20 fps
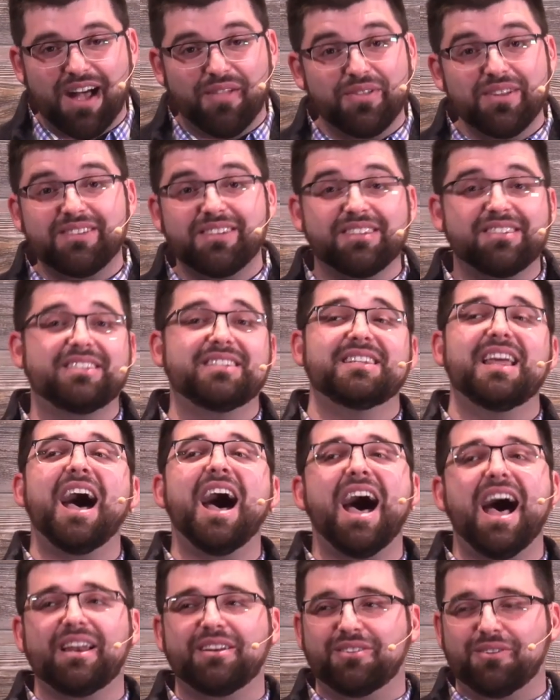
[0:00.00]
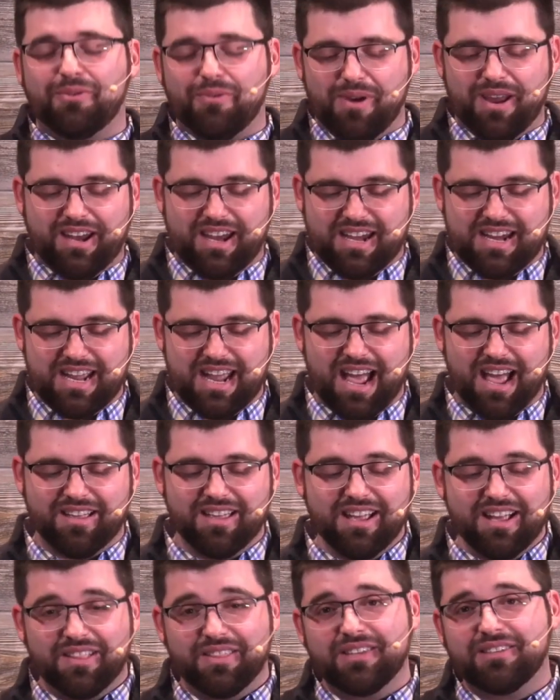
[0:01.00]
This is not
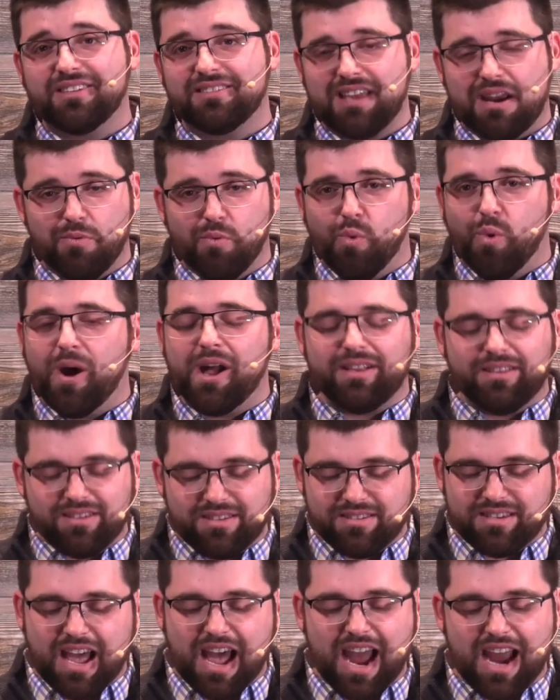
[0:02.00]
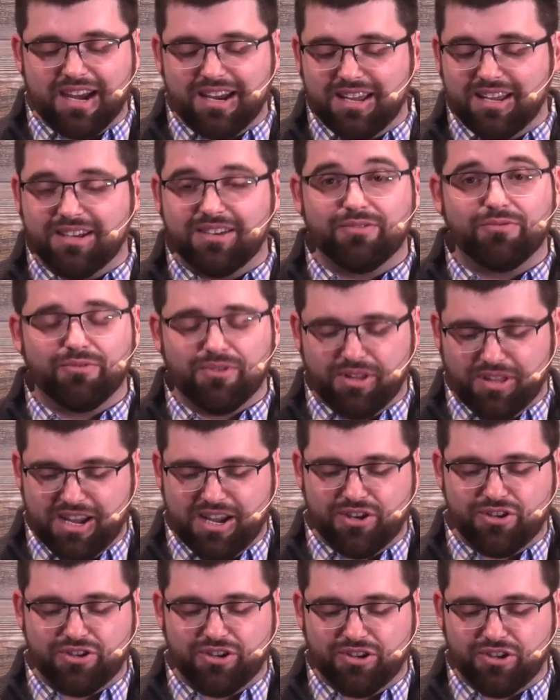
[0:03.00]
koinonia. This is a one-sided
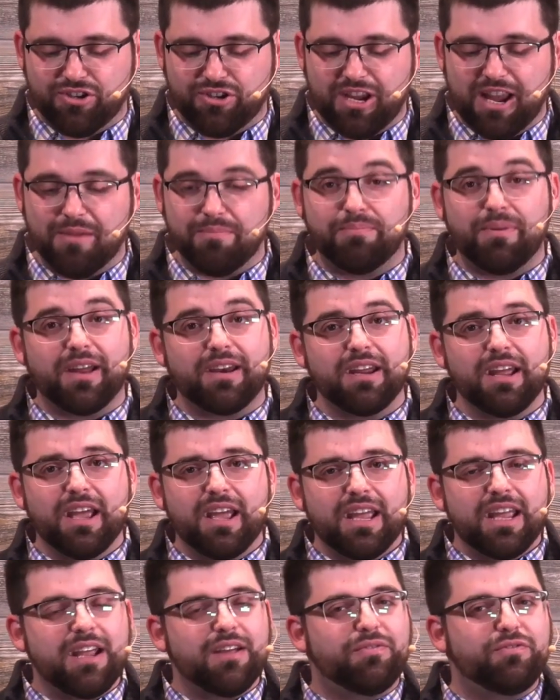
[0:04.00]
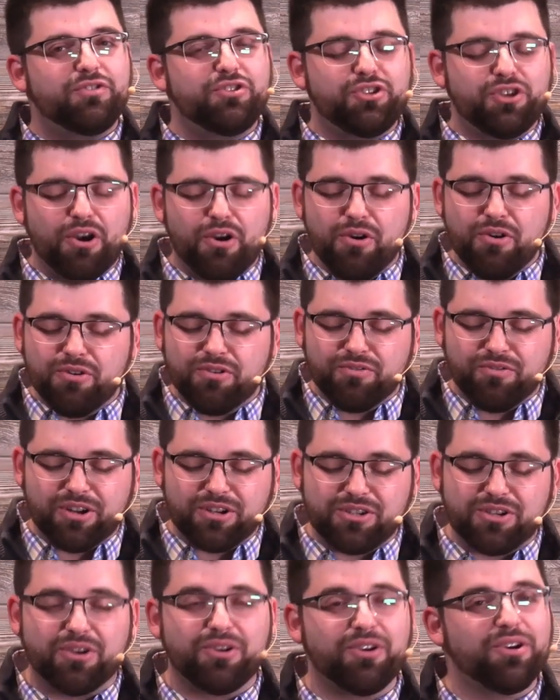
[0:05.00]
relationship. But if Joan
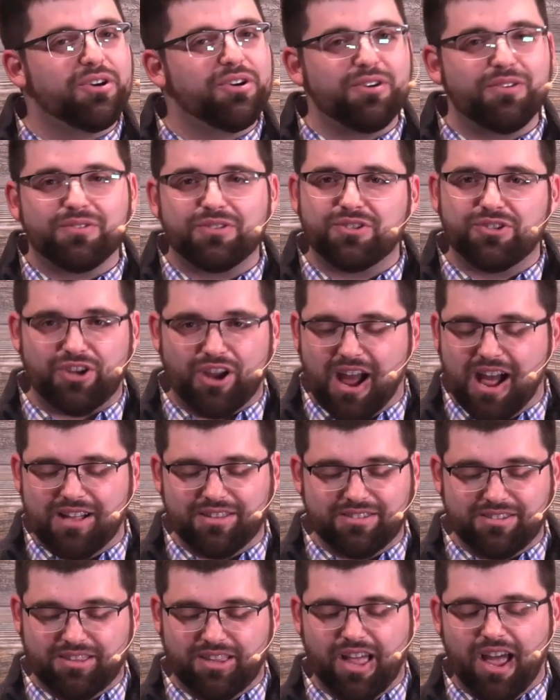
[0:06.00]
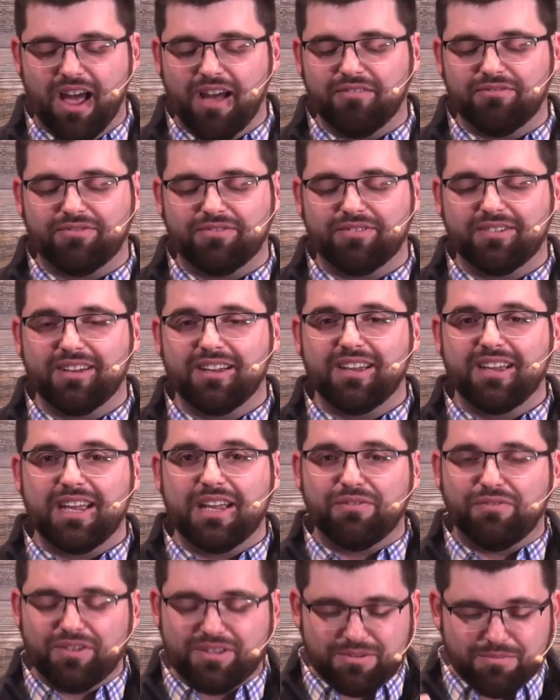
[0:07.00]
returns John's love,
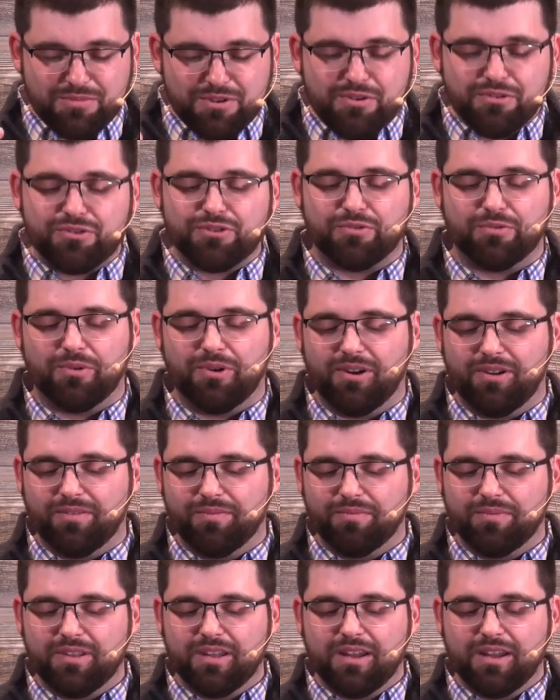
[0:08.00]
if it's mutual,